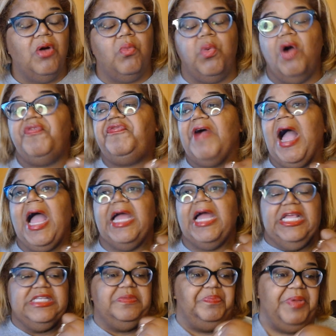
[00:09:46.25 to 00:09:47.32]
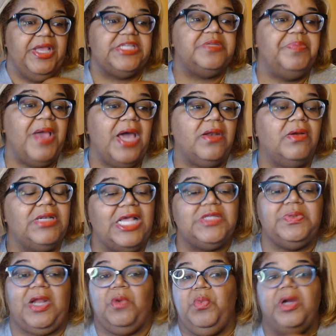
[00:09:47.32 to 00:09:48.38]
Well, fine. Is bitch better? That's
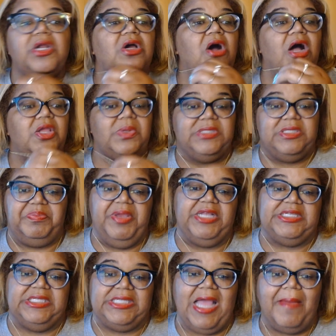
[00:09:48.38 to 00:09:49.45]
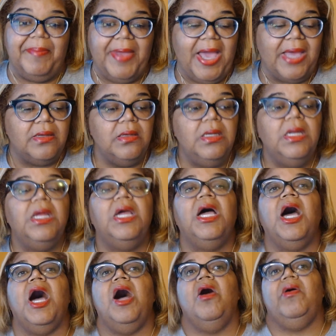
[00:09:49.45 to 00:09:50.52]
what I want to call you is a bitch. Is that better?
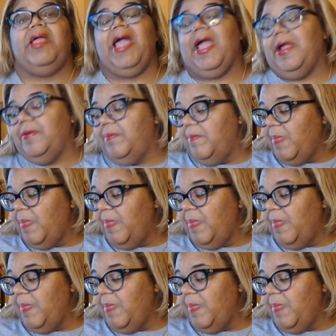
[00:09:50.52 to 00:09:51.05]
Okay.